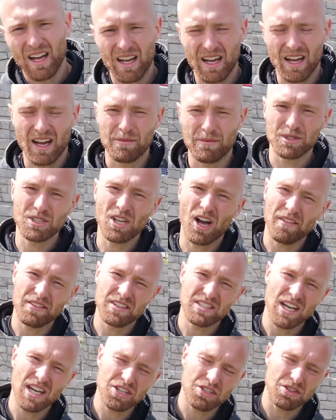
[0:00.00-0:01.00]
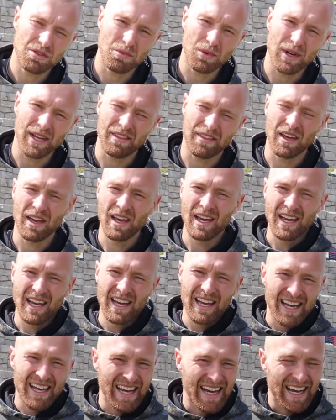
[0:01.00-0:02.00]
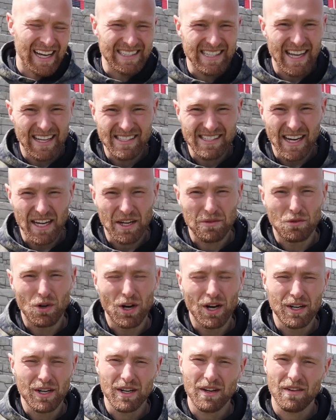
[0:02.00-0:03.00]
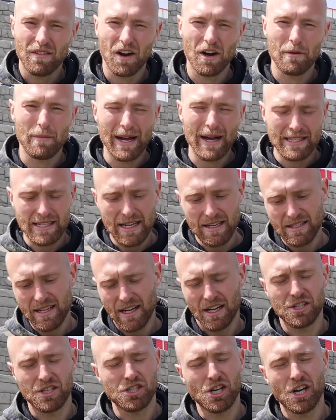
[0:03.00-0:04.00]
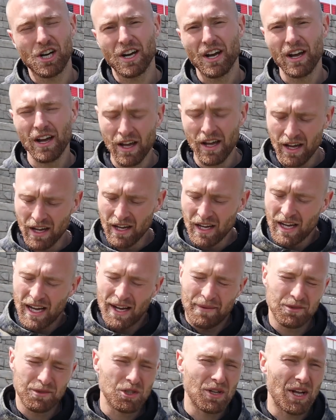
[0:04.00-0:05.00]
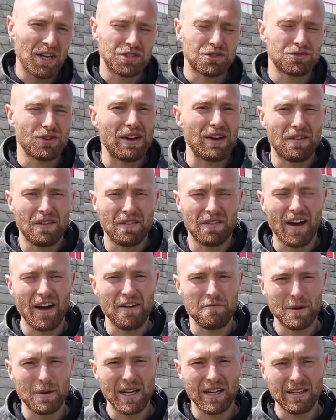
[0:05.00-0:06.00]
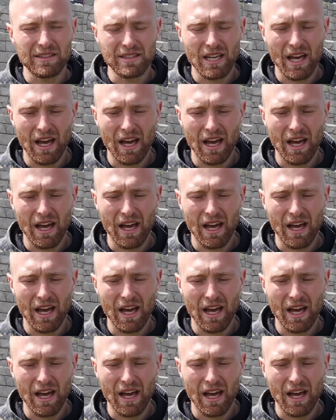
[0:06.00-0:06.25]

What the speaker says: I'm gonna start off the session with a 10 second run followed by a 10 second jog. I'm gonna do that straight for 5 minutes.